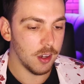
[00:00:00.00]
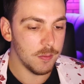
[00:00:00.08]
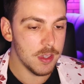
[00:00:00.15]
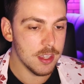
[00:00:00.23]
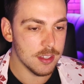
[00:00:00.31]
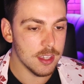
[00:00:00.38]

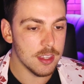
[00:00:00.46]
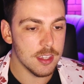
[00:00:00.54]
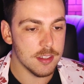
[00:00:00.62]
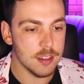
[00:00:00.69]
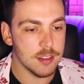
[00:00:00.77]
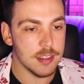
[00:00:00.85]
Obviously,
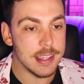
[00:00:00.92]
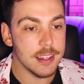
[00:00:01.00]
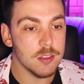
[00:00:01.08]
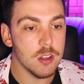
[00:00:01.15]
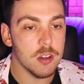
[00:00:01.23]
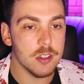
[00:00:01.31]
this is
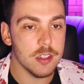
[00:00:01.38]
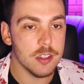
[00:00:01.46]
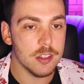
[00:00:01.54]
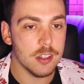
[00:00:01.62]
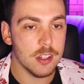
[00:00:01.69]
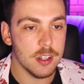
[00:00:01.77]
the
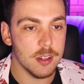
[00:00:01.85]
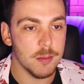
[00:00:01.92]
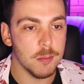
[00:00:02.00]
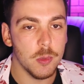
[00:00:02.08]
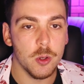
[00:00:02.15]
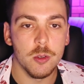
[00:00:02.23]
longest,
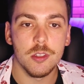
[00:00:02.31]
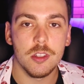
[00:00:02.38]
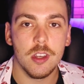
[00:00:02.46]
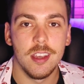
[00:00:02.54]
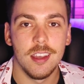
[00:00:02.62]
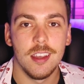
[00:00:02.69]

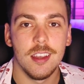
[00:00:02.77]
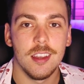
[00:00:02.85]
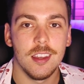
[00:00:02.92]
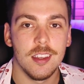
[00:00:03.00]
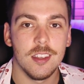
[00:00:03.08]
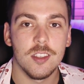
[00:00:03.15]
most
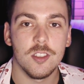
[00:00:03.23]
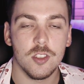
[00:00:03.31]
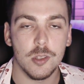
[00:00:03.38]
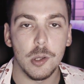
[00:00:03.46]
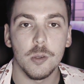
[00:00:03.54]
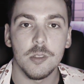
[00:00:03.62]

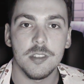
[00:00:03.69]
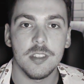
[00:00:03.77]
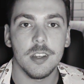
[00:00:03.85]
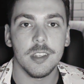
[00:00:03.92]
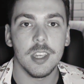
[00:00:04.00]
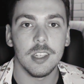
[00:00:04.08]

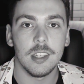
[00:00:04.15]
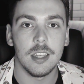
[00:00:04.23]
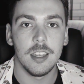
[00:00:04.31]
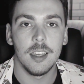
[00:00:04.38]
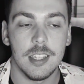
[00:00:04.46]
soul-sucking,